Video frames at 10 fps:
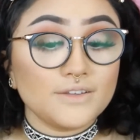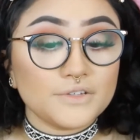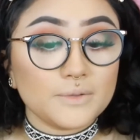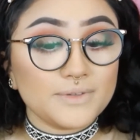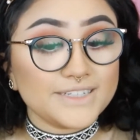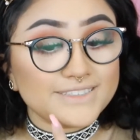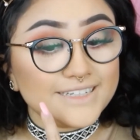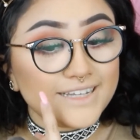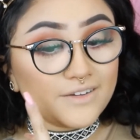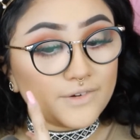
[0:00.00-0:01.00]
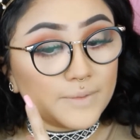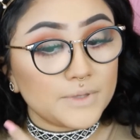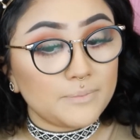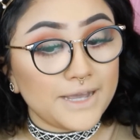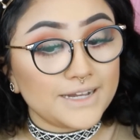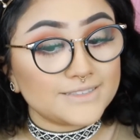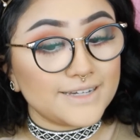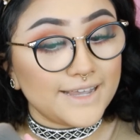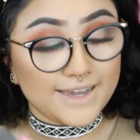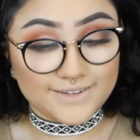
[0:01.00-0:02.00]
So the blush did cover up the patch
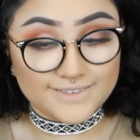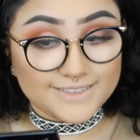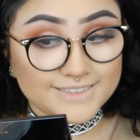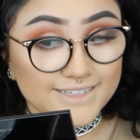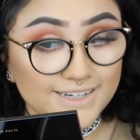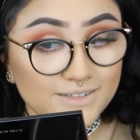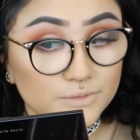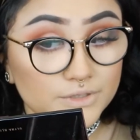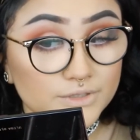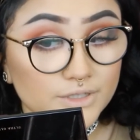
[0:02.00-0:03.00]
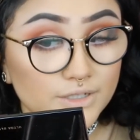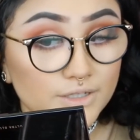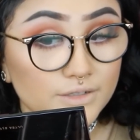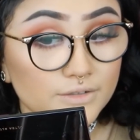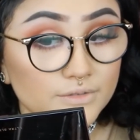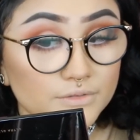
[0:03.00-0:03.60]
that I had on this side, which is good.